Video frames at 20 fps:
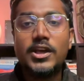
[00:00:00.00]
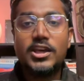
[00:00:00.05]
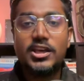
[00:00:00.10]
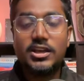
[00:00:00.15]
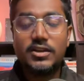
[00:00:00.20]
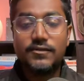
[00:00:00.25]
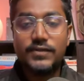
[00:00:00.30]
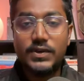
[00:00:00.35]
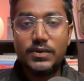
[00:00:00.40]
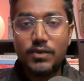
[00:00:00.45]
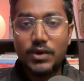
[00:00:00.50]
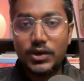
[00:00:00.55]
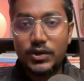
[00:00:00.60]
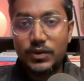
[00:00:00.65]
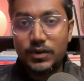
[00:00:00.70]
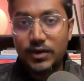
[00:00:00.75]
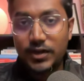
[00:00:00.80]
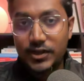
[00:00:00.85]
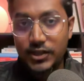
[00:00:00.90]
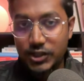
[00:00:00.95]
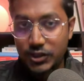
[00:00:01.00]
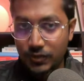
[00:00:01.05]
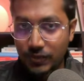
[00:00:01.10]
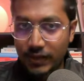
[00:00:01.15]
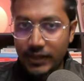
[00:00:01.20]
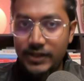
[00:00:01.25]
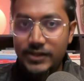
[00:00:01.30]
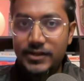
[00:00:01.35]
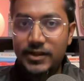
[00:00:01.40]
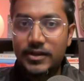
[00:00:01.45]
If you want to learn UI
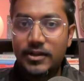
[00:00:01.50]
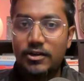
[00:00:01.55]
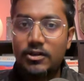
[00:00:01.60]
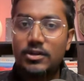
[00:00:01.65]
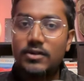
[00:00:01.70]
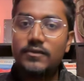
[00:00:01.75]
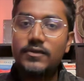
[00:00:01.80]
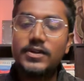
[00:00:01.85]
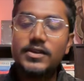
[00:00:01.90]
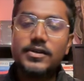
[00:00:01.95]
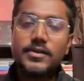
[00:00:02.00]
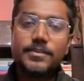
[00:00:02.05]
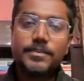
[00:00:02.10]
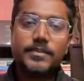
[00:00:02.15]
design, however,